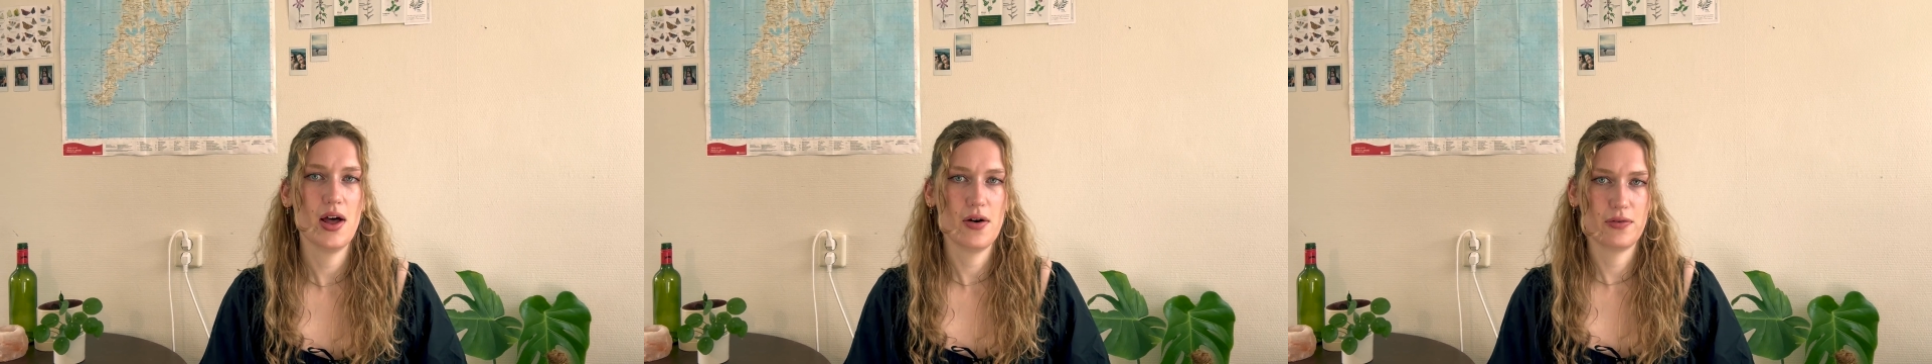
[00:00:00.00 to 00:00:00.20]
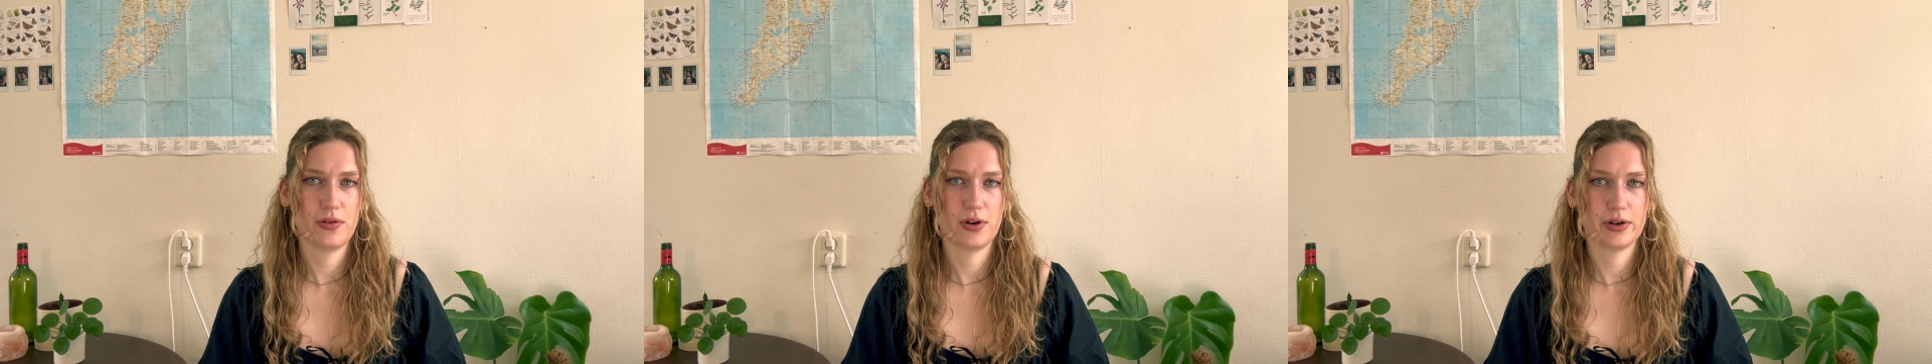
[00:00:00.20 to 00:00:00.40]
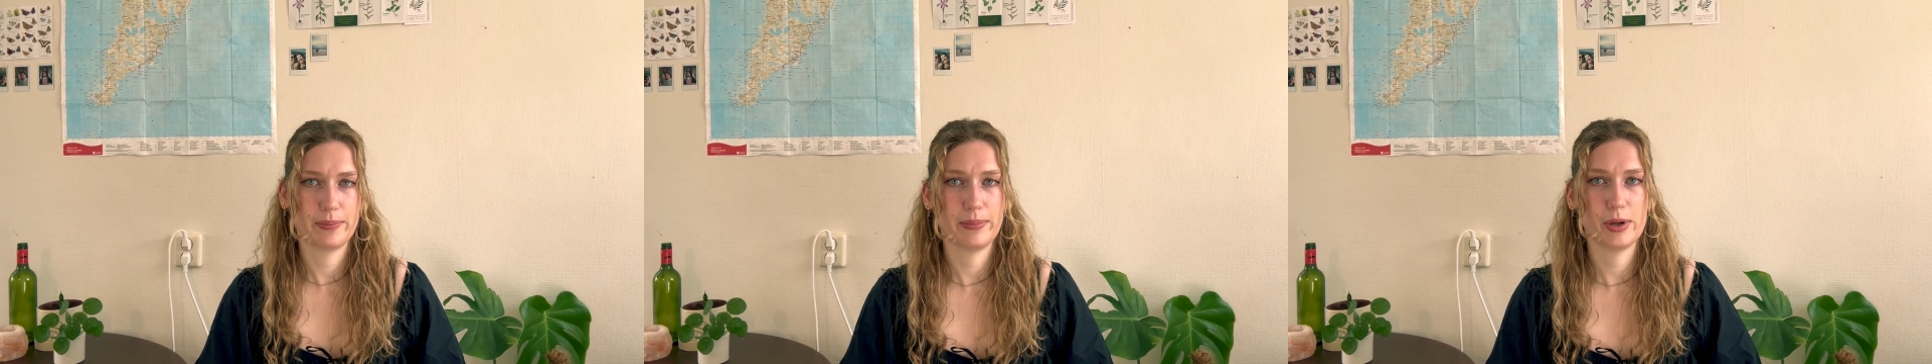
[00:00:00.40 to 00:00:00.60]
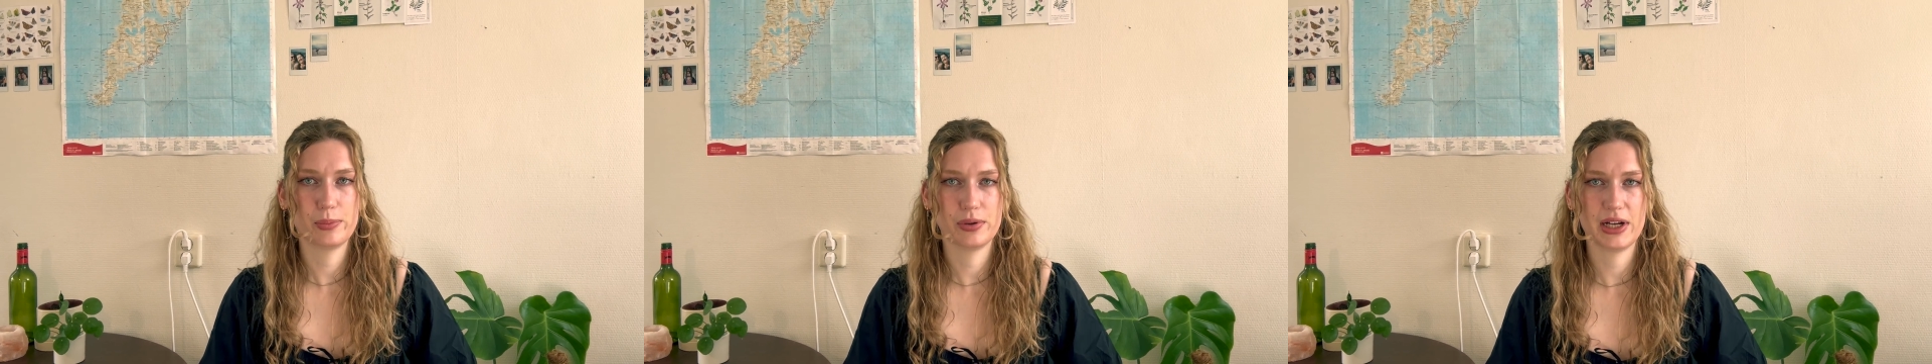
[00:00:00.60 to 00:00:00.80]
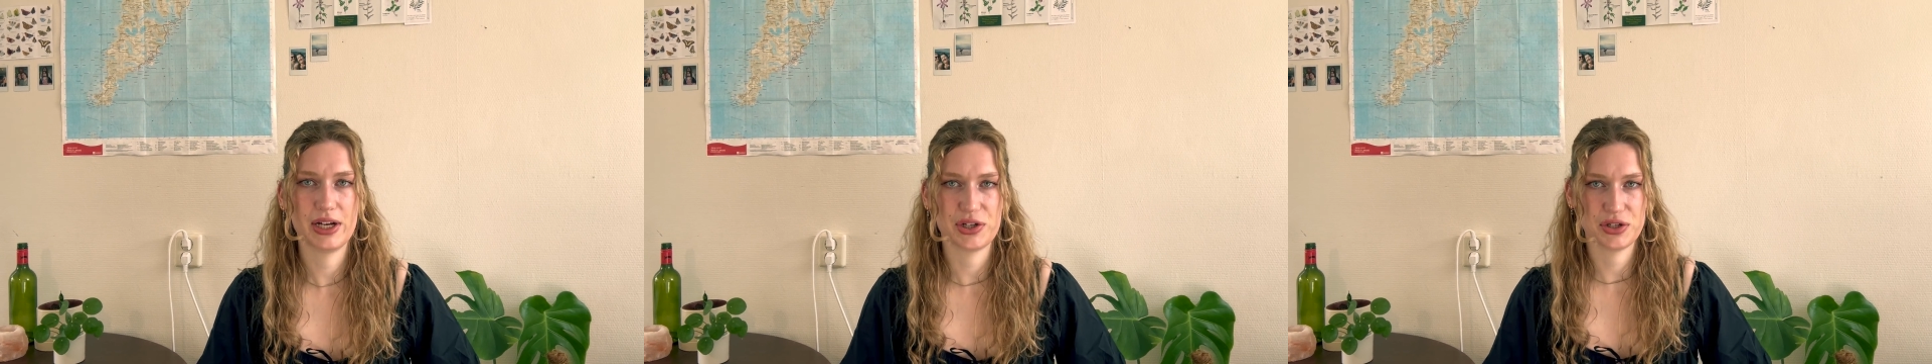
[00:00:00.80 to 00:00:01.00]
for
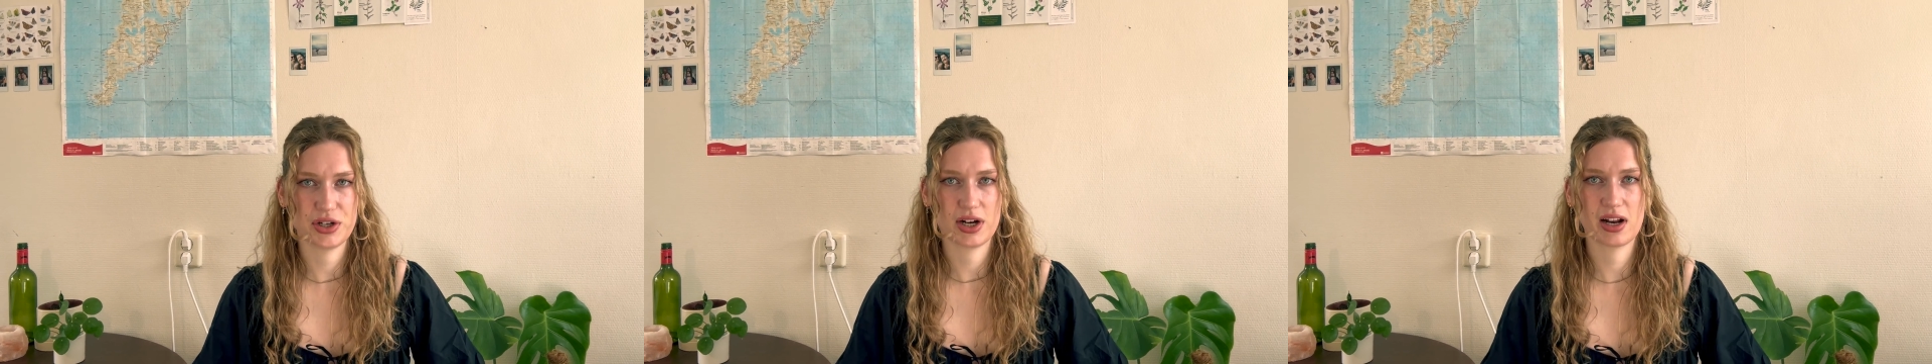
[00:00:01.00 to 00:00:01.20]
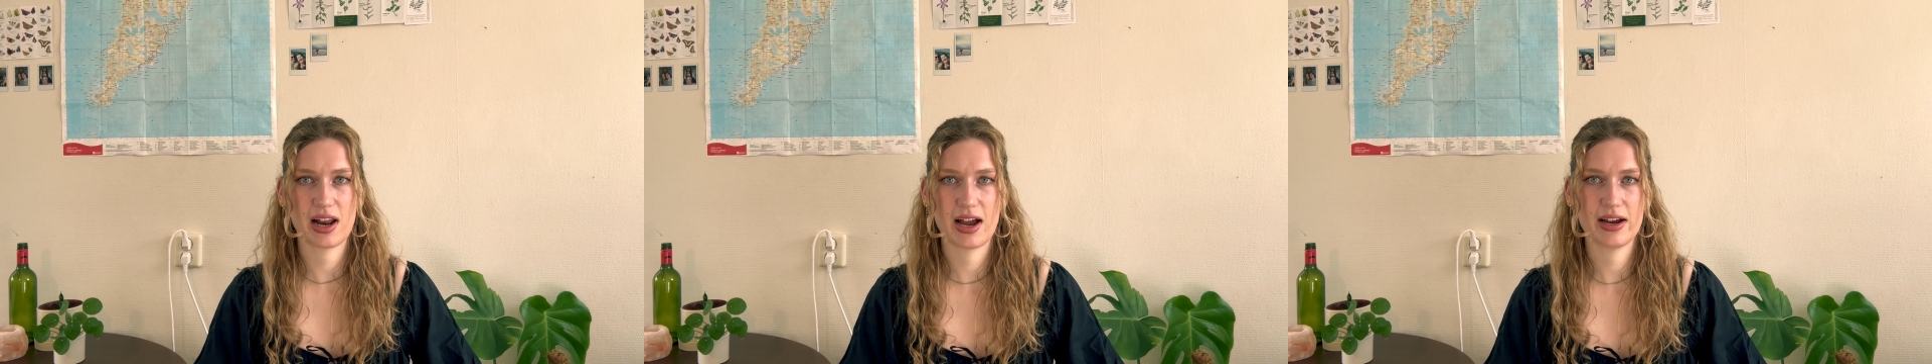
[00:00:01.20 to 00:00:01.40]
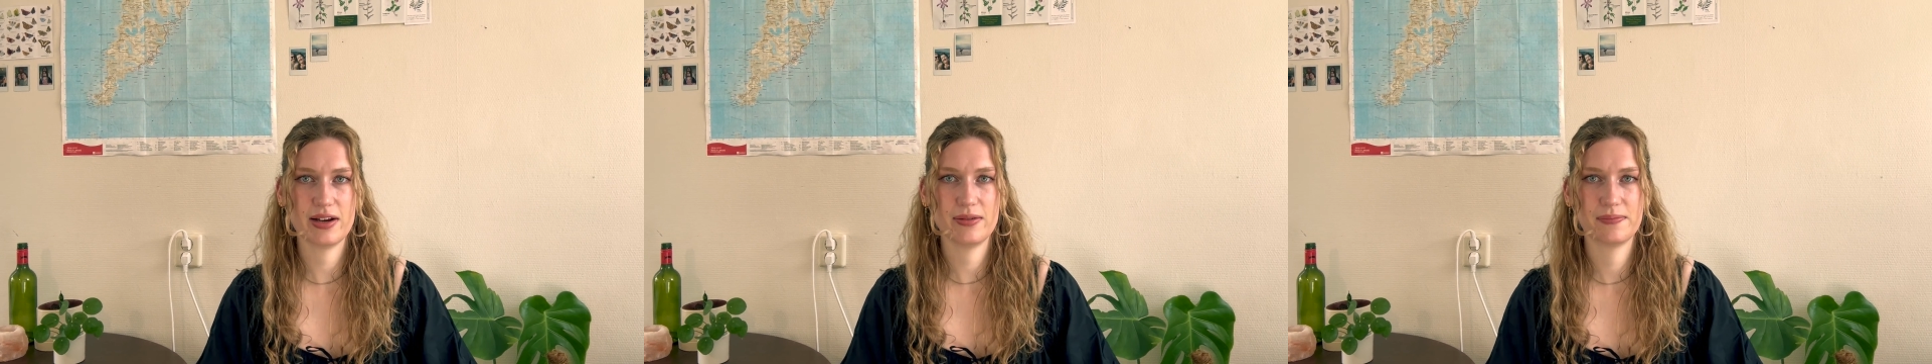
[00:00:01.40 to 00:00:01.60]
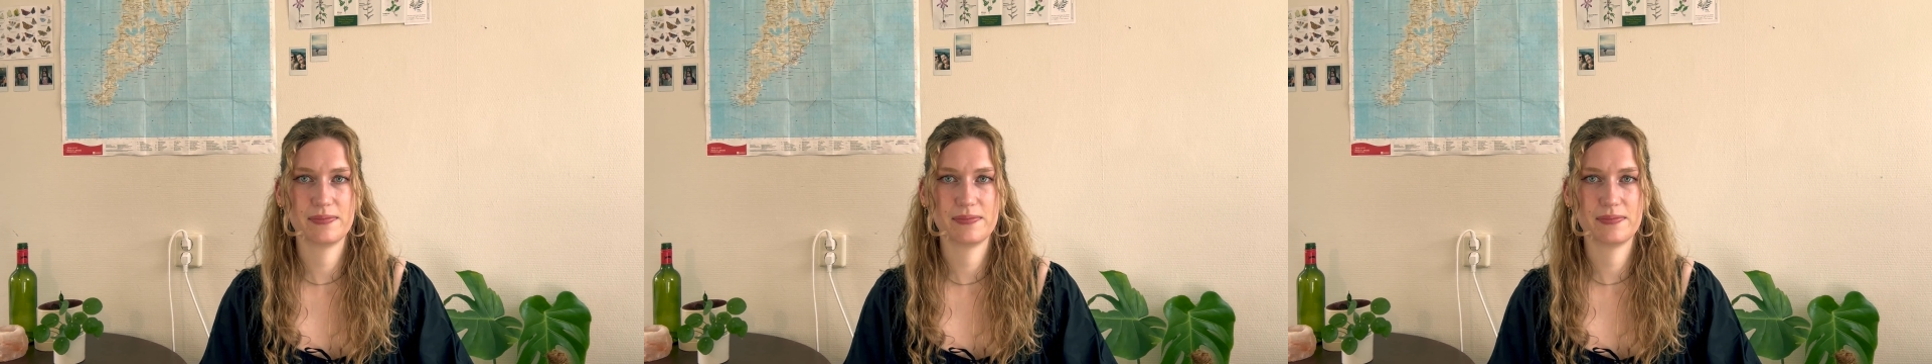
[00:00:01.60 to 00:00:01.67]
population decline.